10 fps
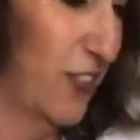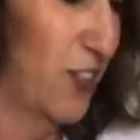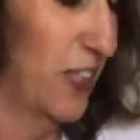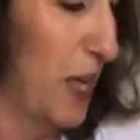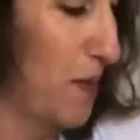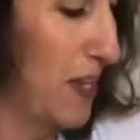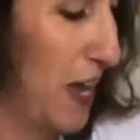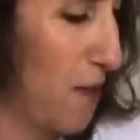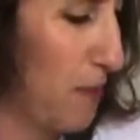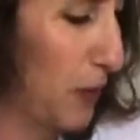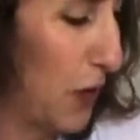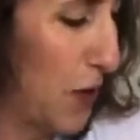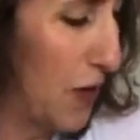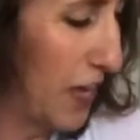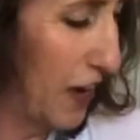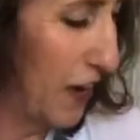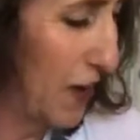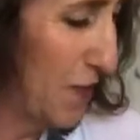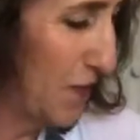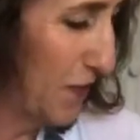so just coming down below
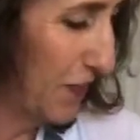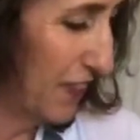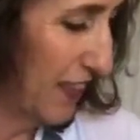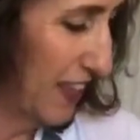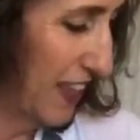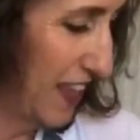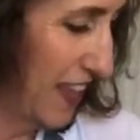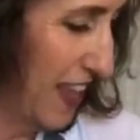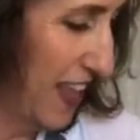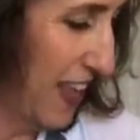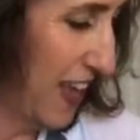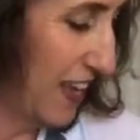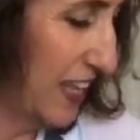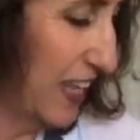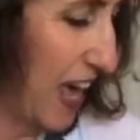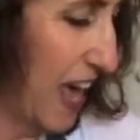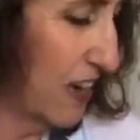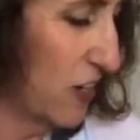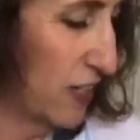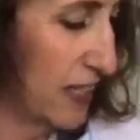here. And
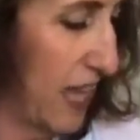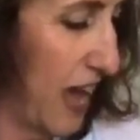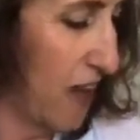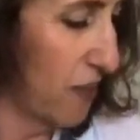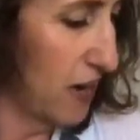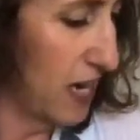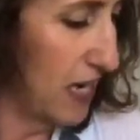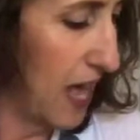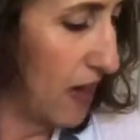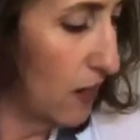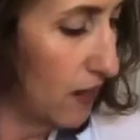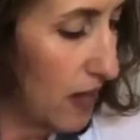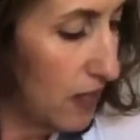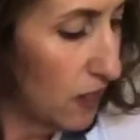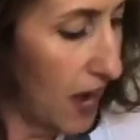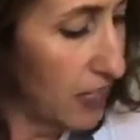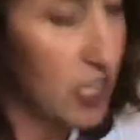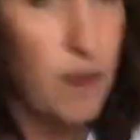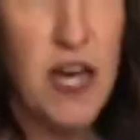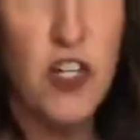again, just gathering and kind of
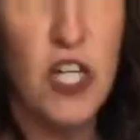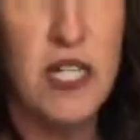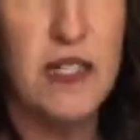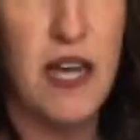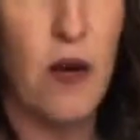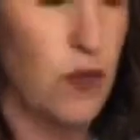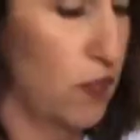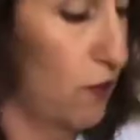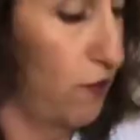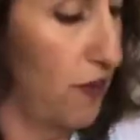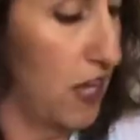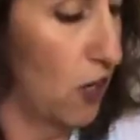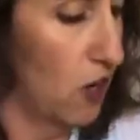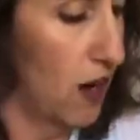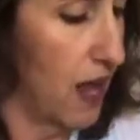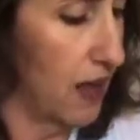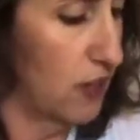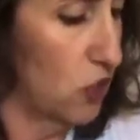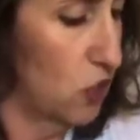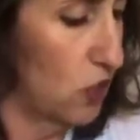smashing it down with your finger
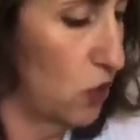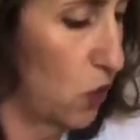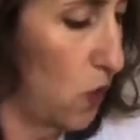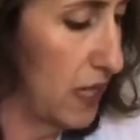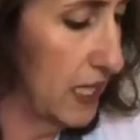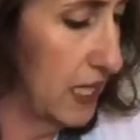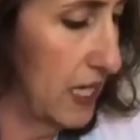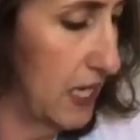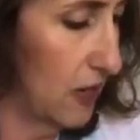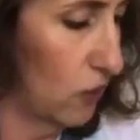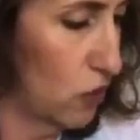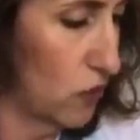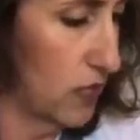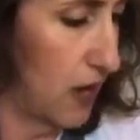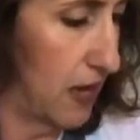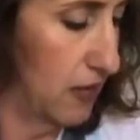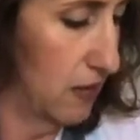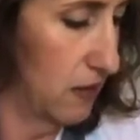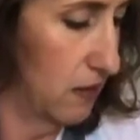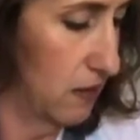and twisting it ultra
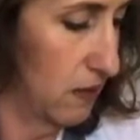tight.